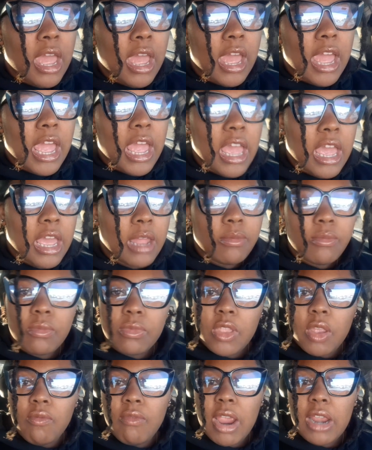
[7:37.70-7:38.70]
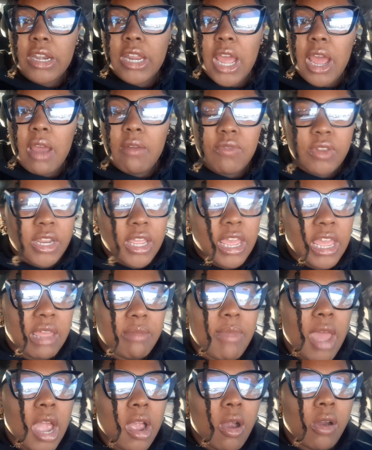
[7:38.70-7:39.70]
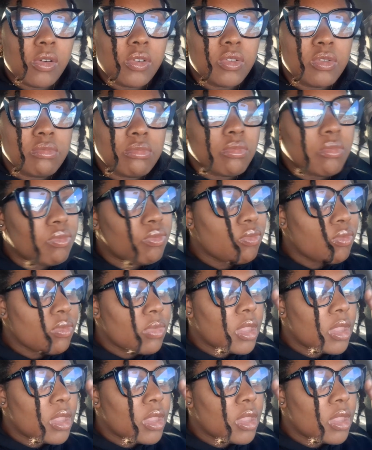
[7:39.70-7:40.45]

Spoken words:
And right now, I'm gonna head back home